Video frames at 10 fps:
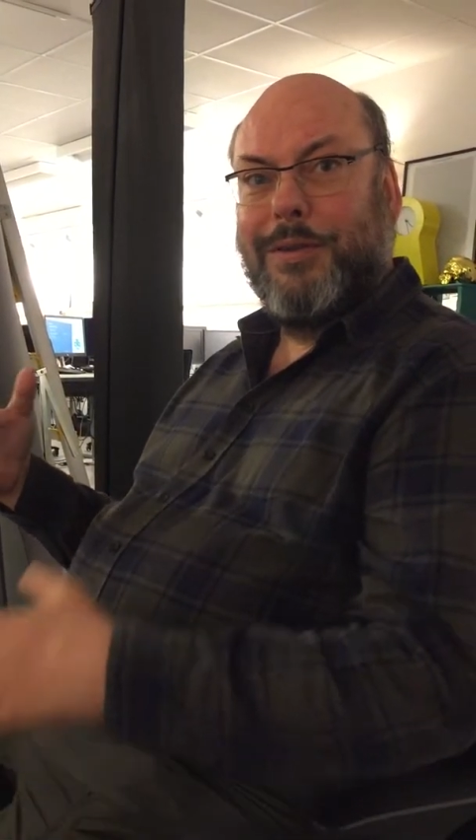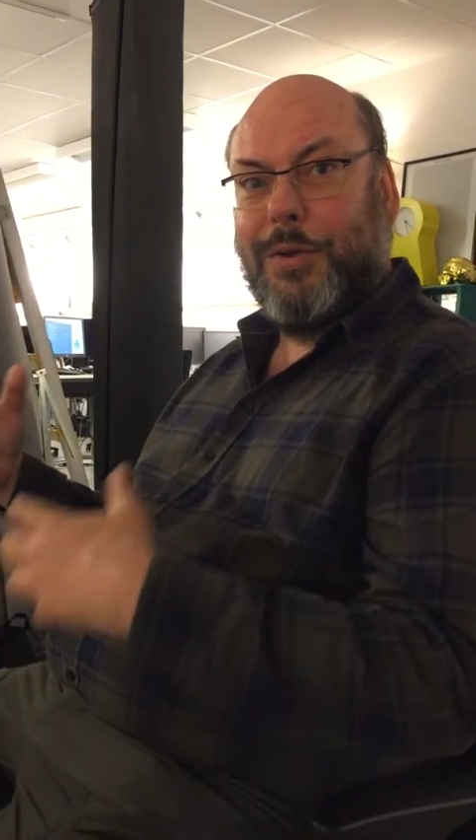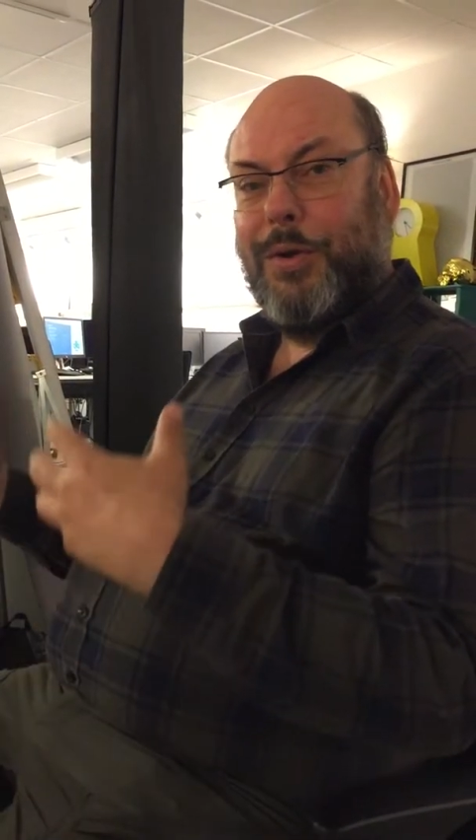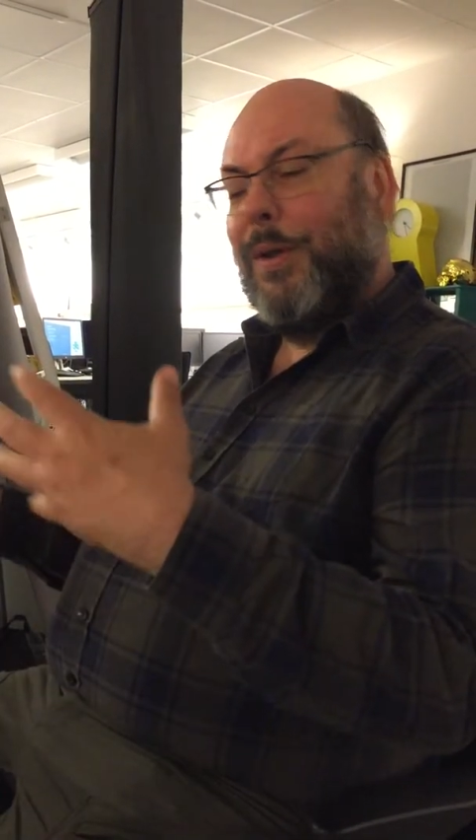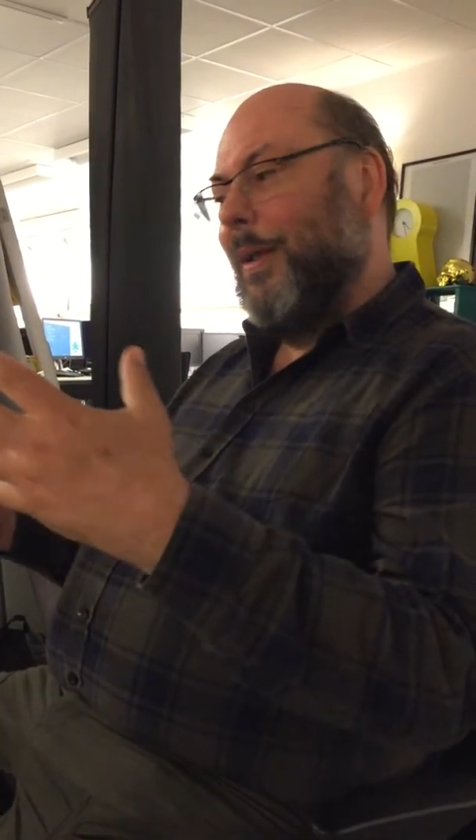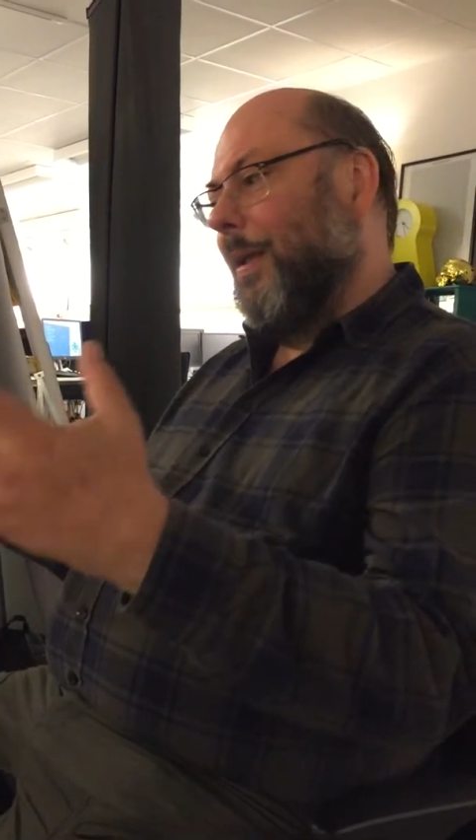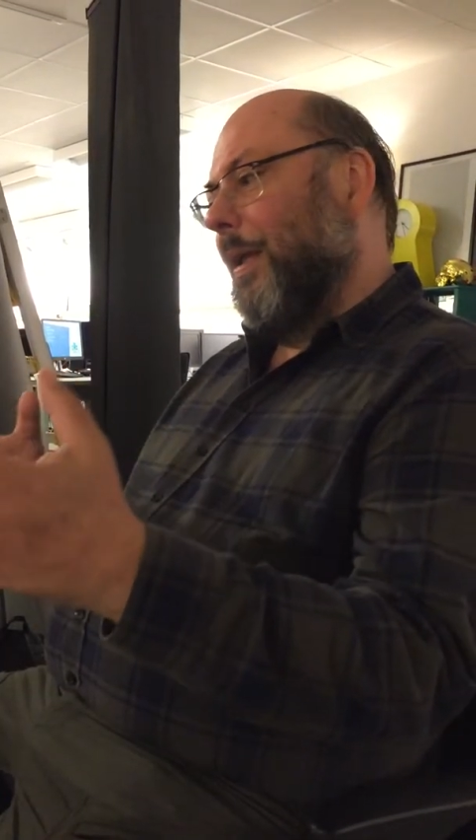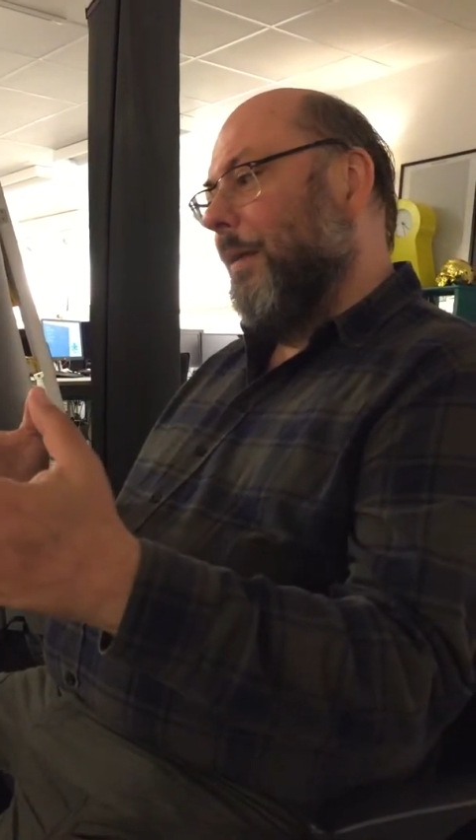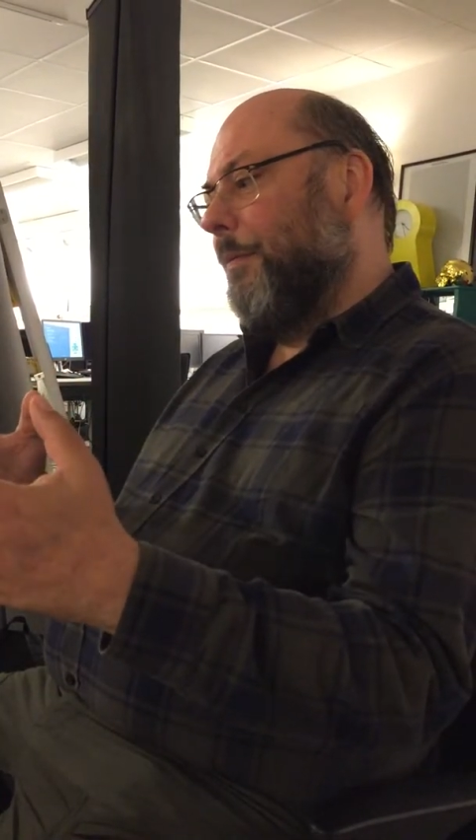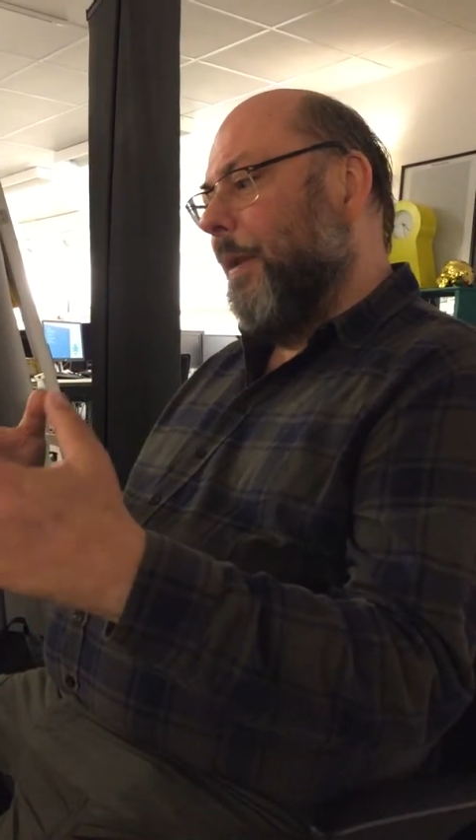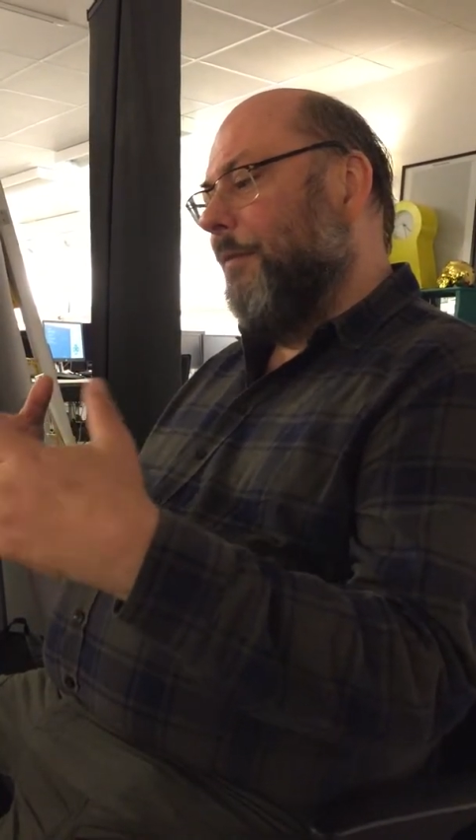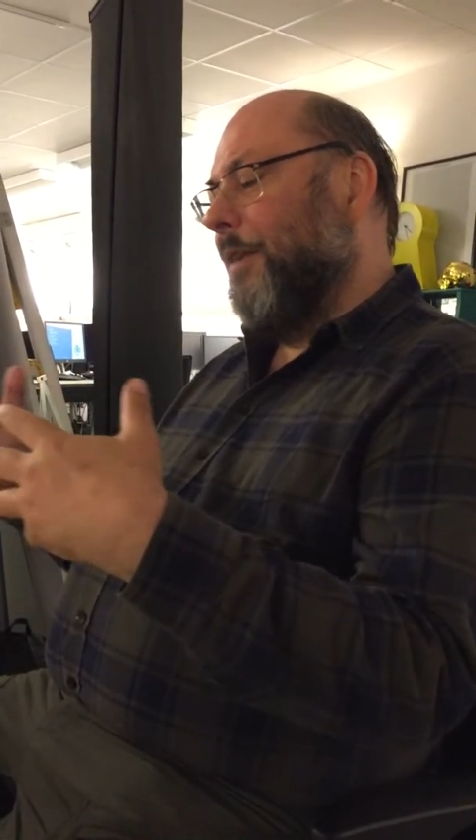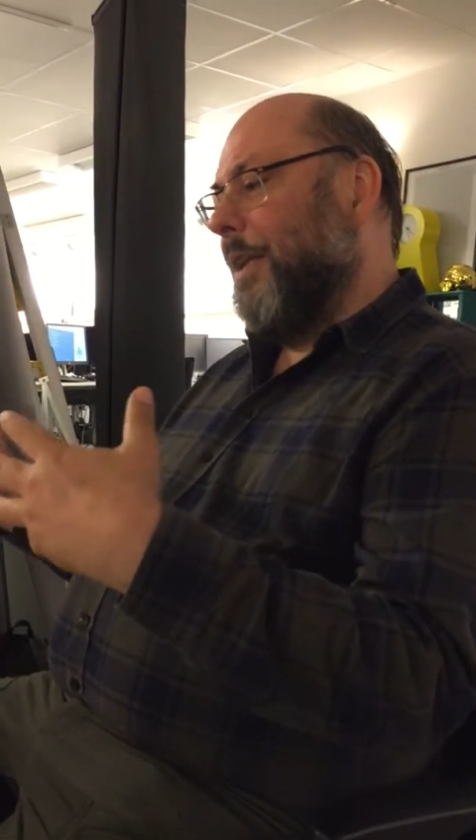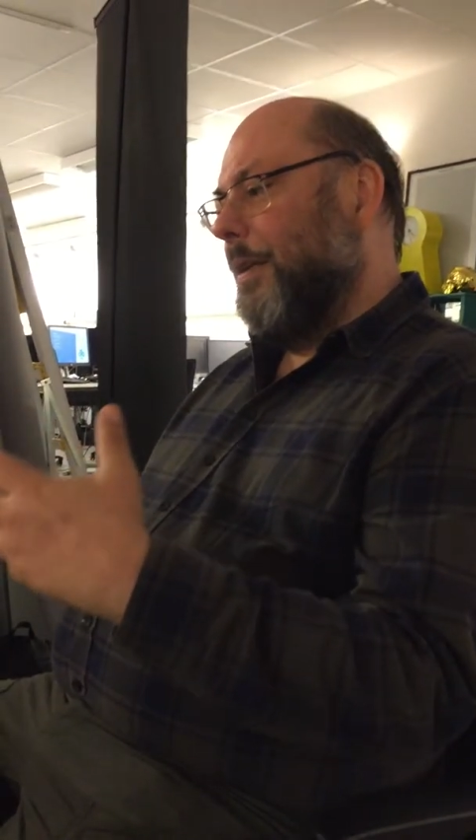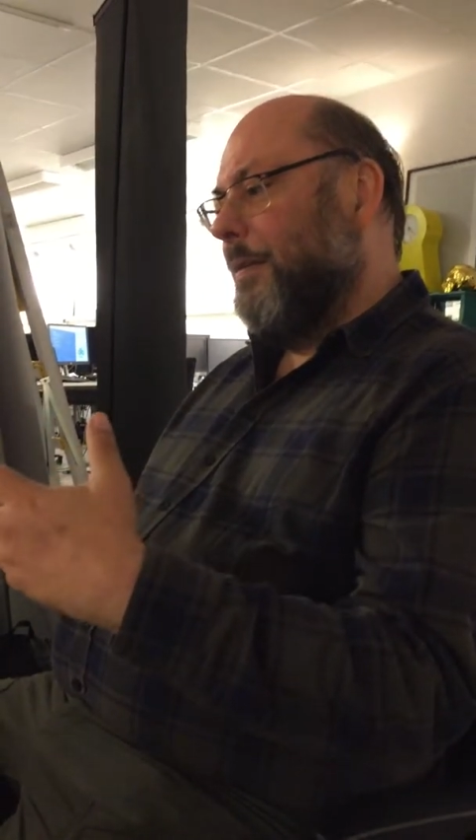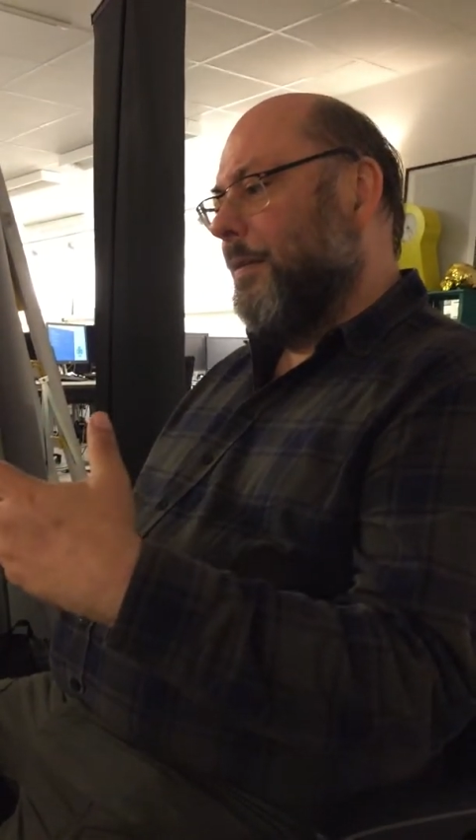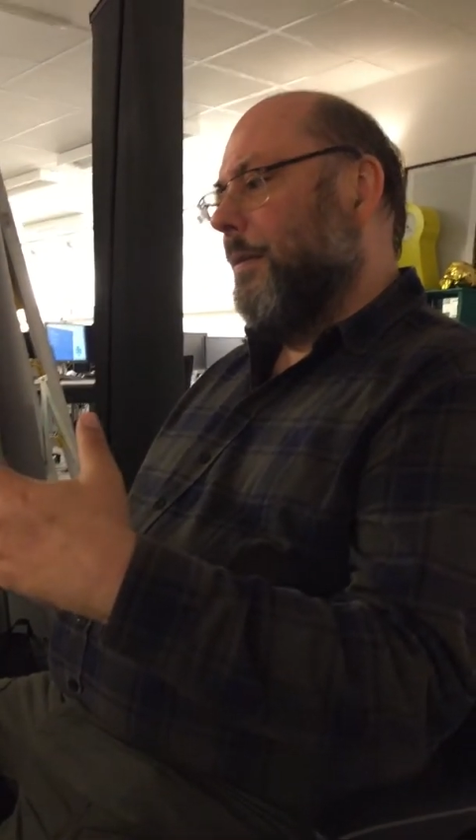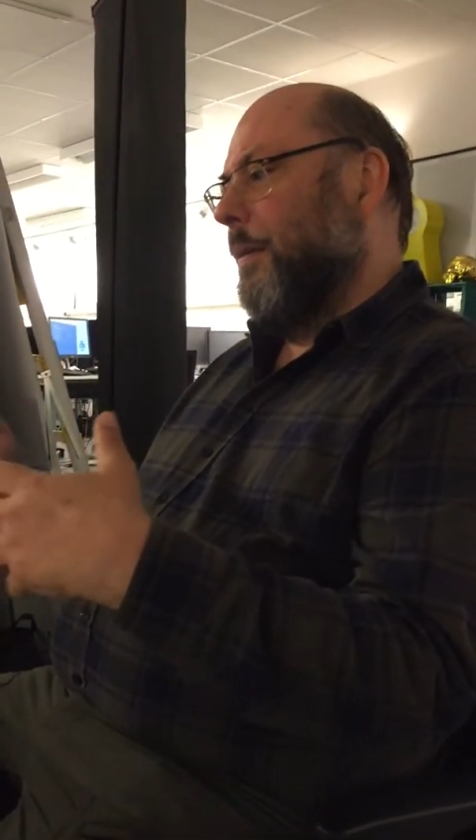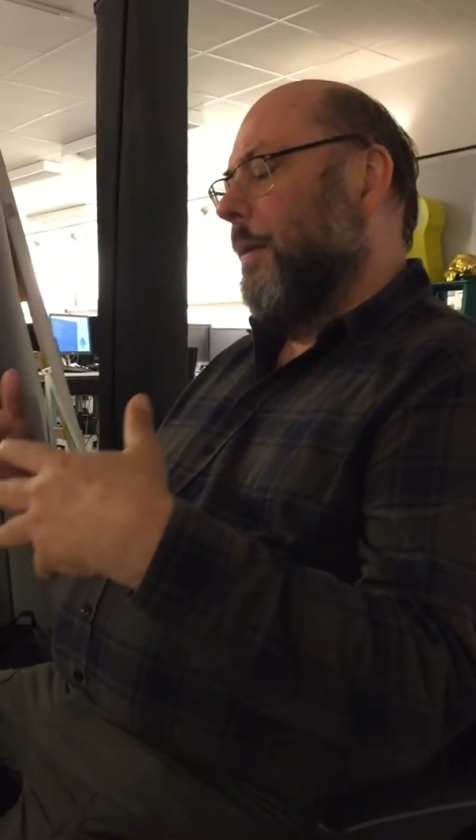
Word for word: so mm-hmm. if, if it is,